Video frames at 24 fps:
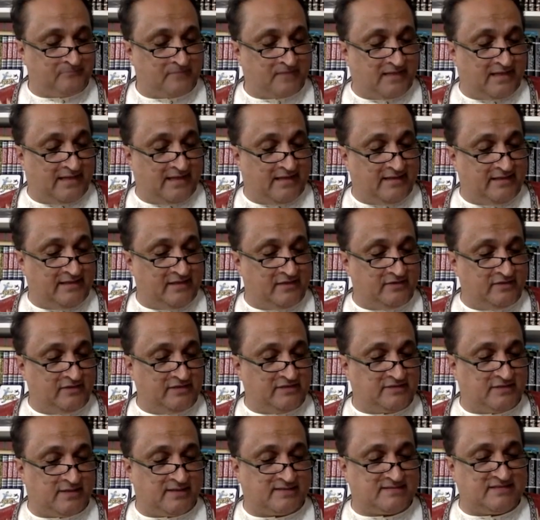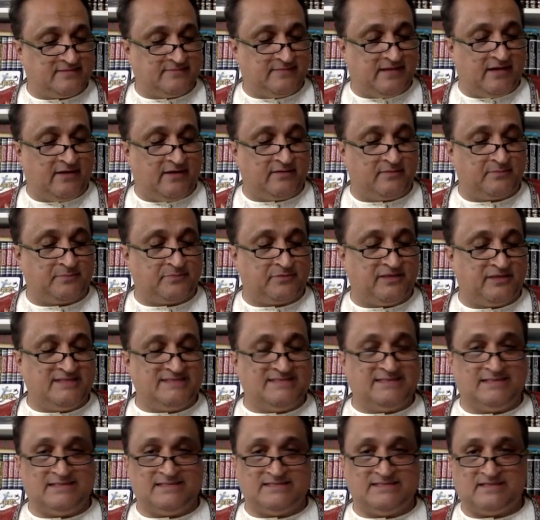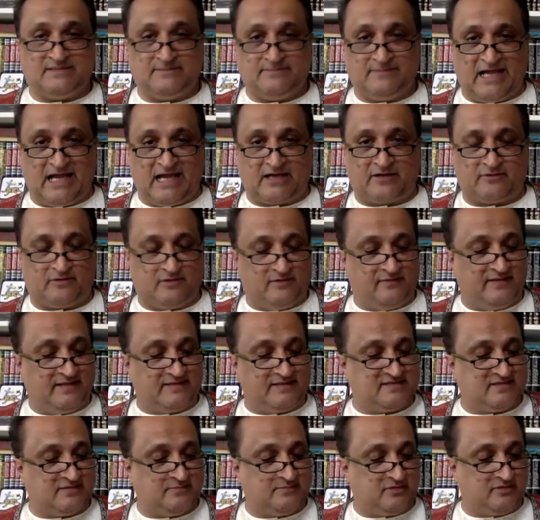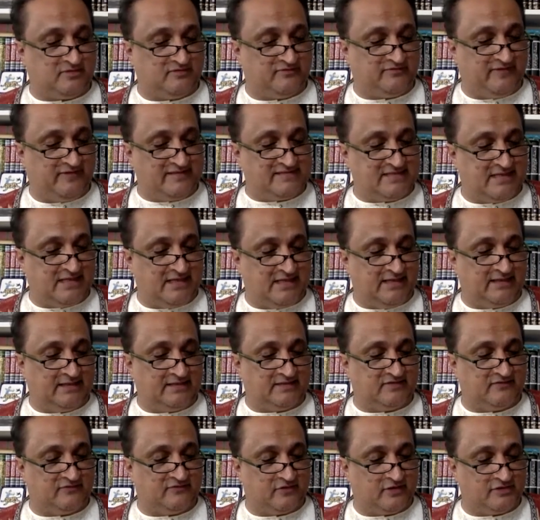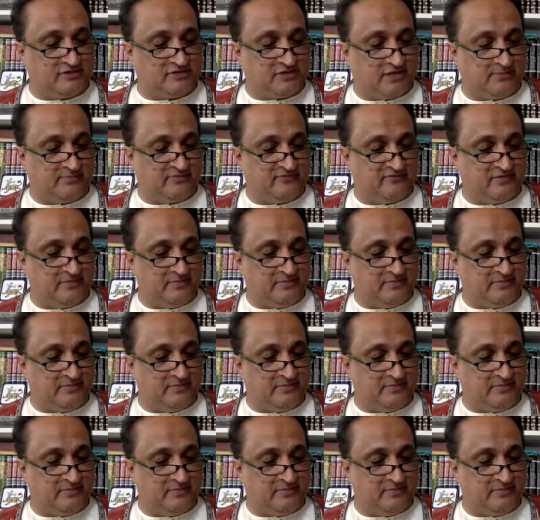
And here he talks about precedence and background. That's the boldface heading at the very top of the